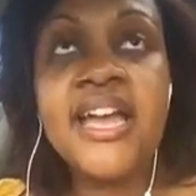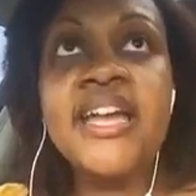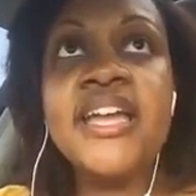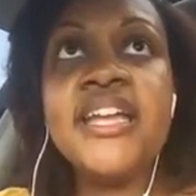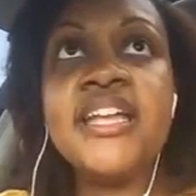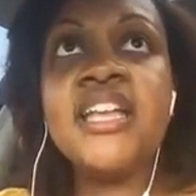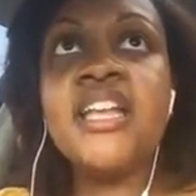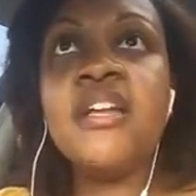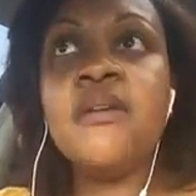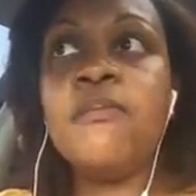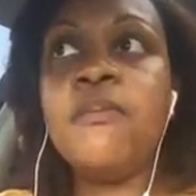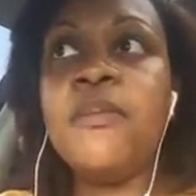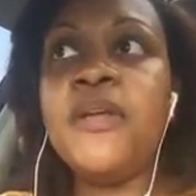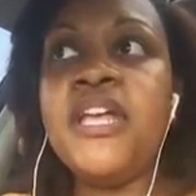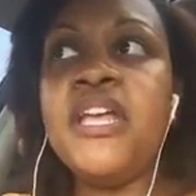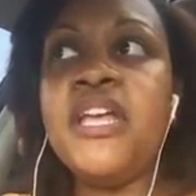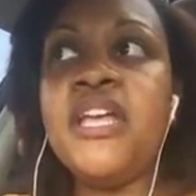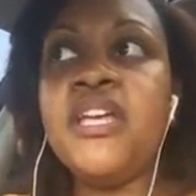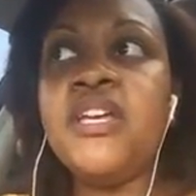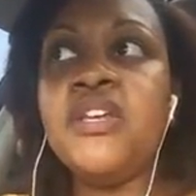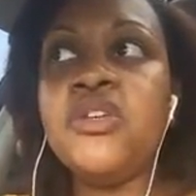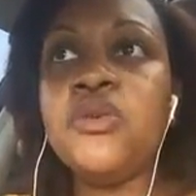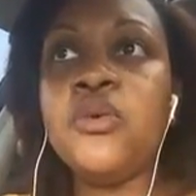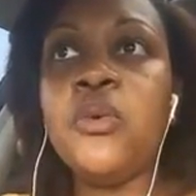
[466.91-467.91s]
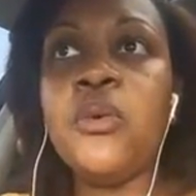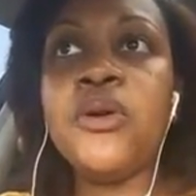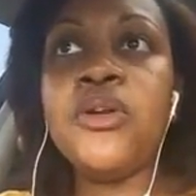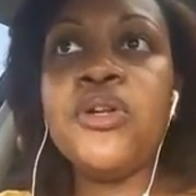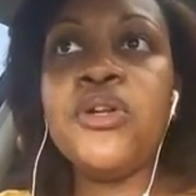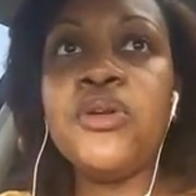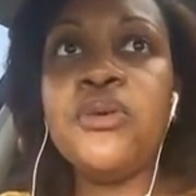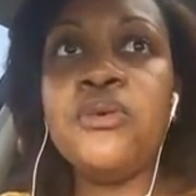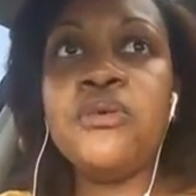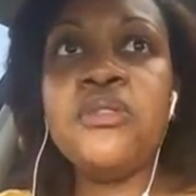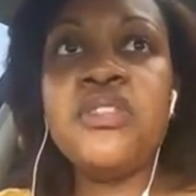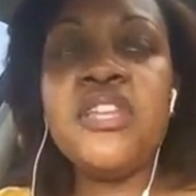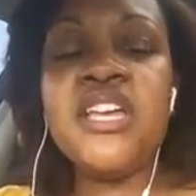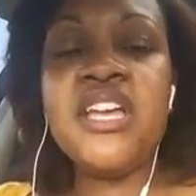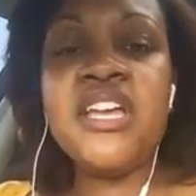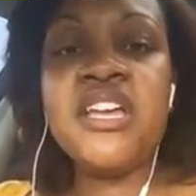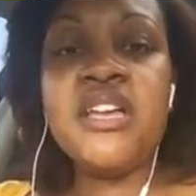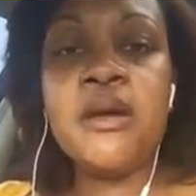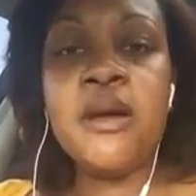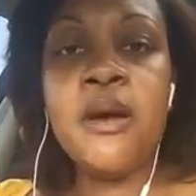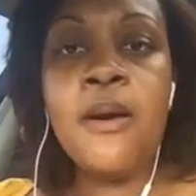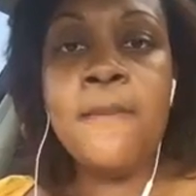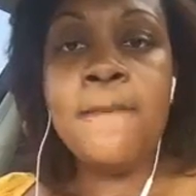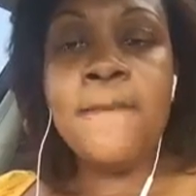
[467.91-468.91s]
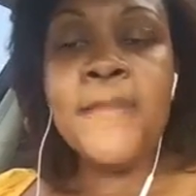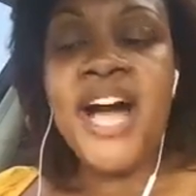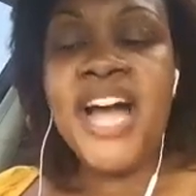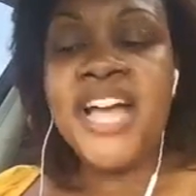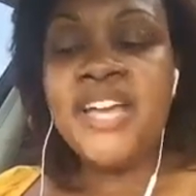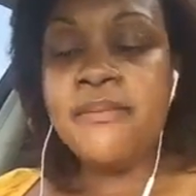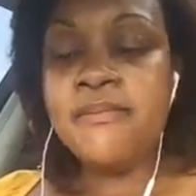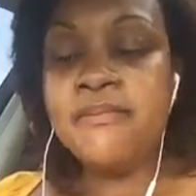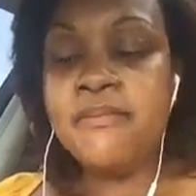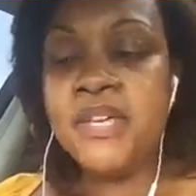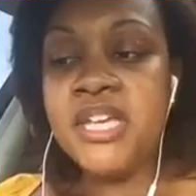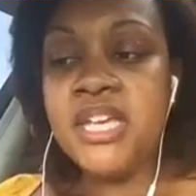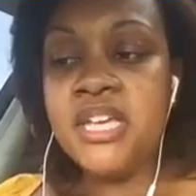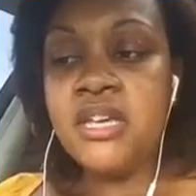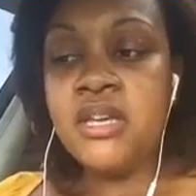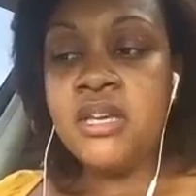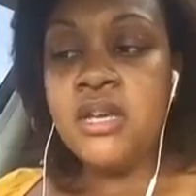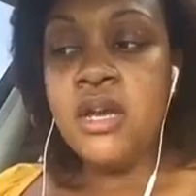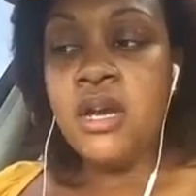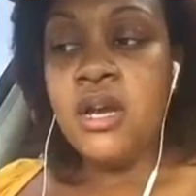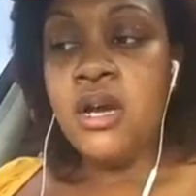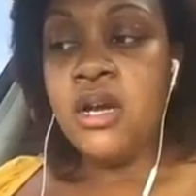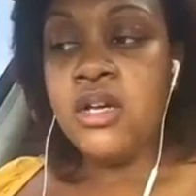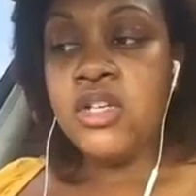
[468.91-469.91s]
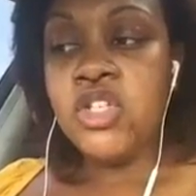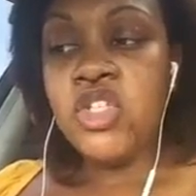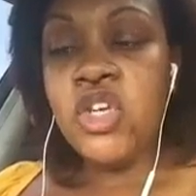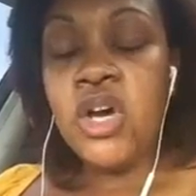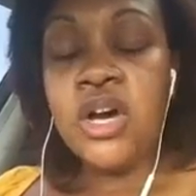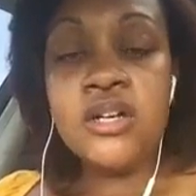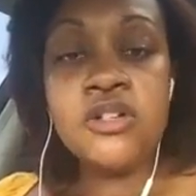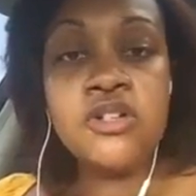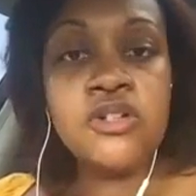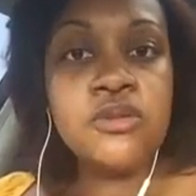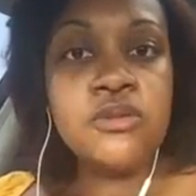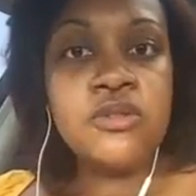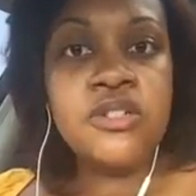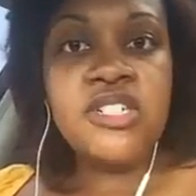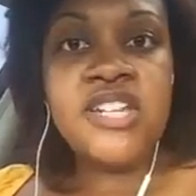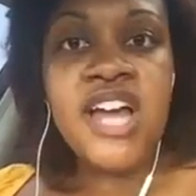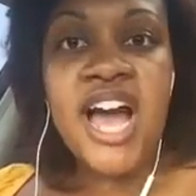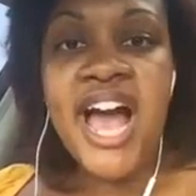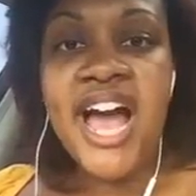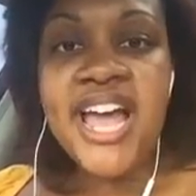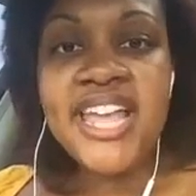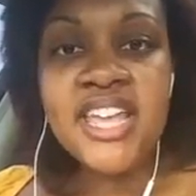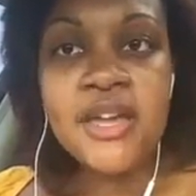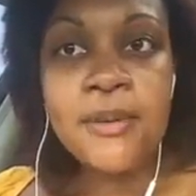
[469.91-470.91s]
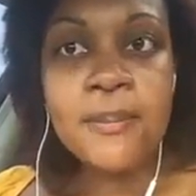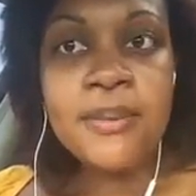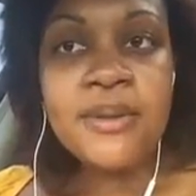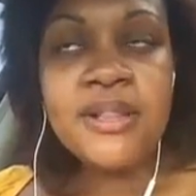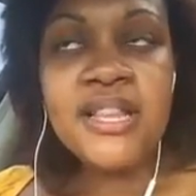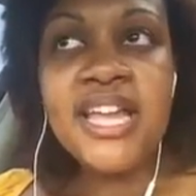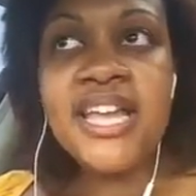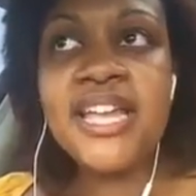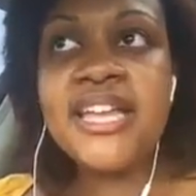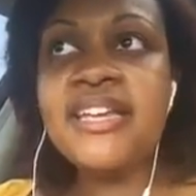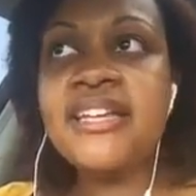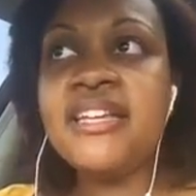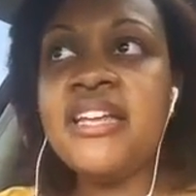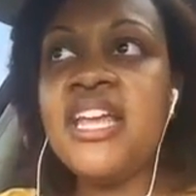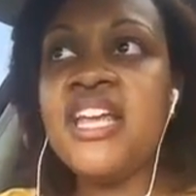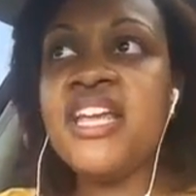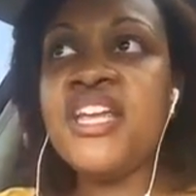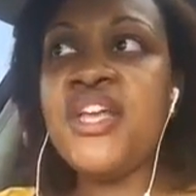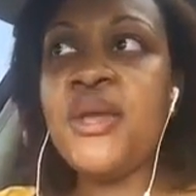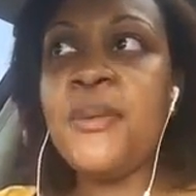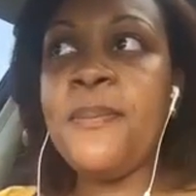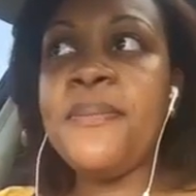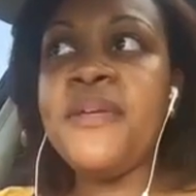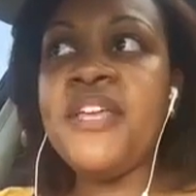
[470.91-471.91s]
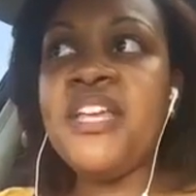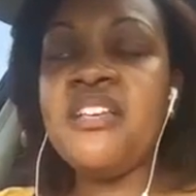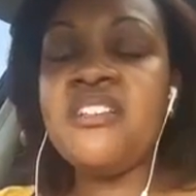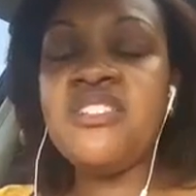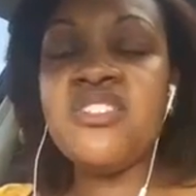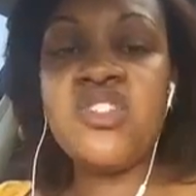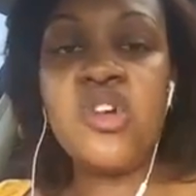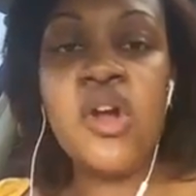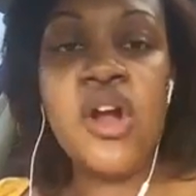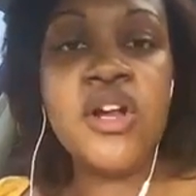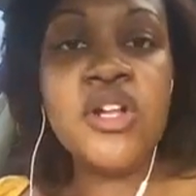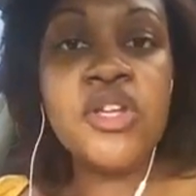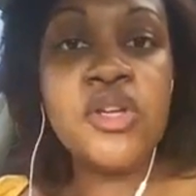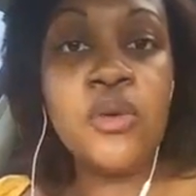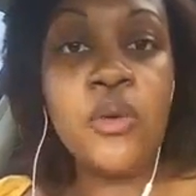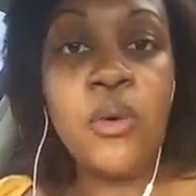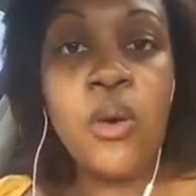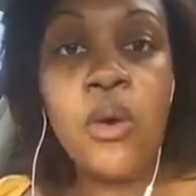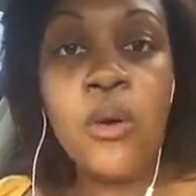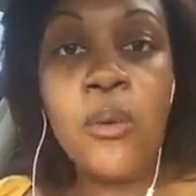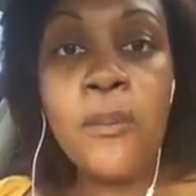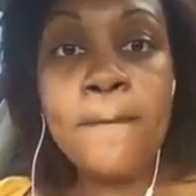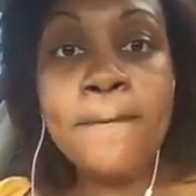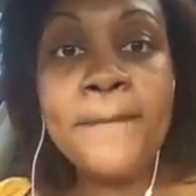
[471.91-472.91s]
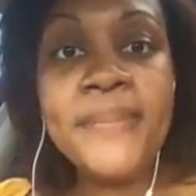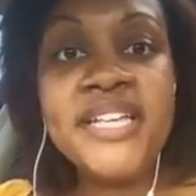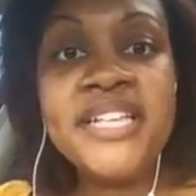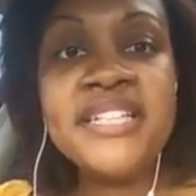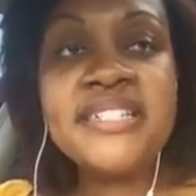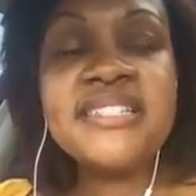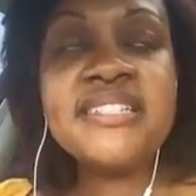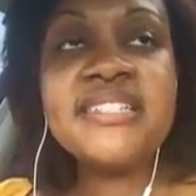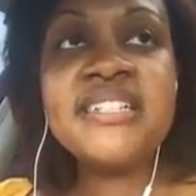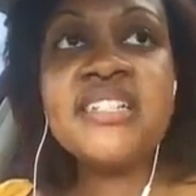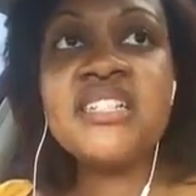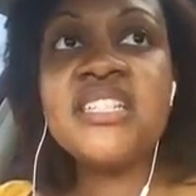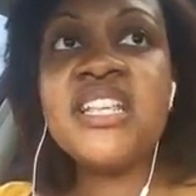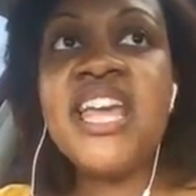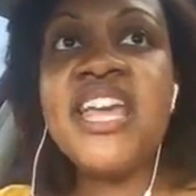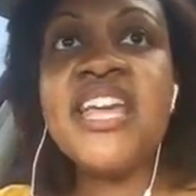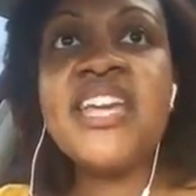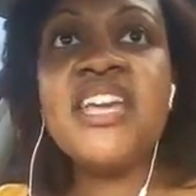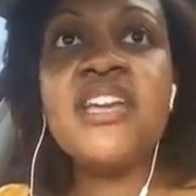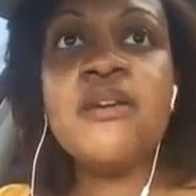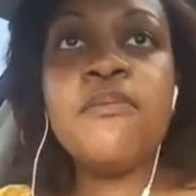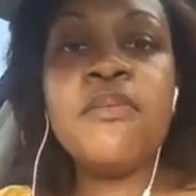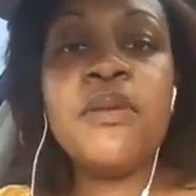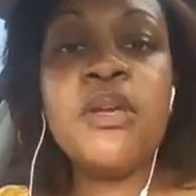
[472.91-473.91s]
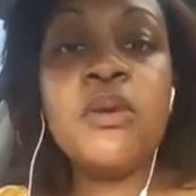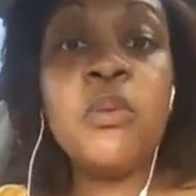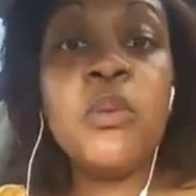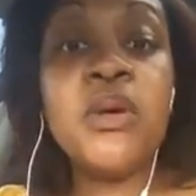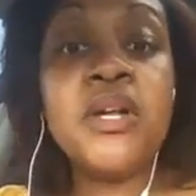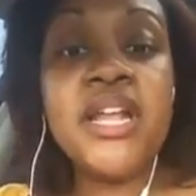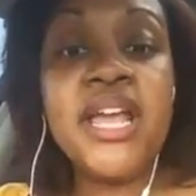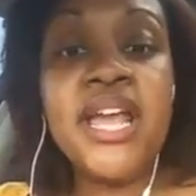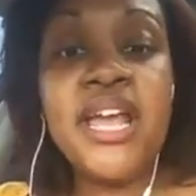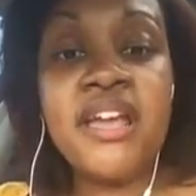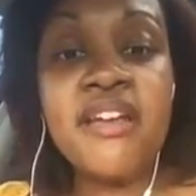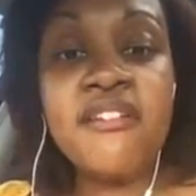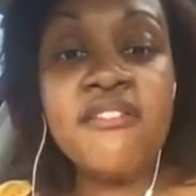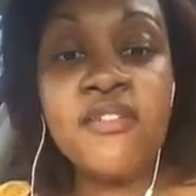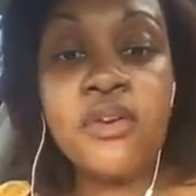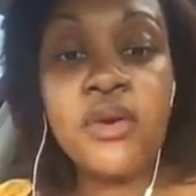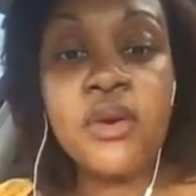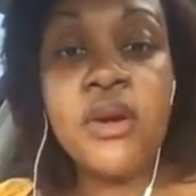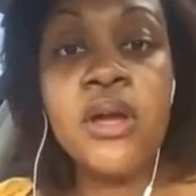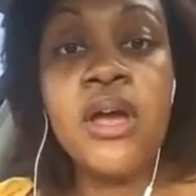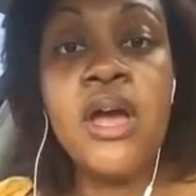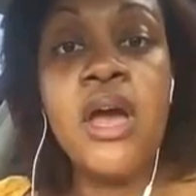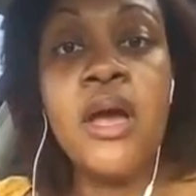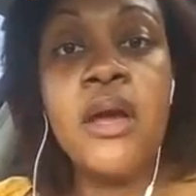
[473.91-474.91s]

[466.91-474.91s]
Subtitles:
It could be your new thing might be a diet plan. It could be starting your own business. It could be whatever.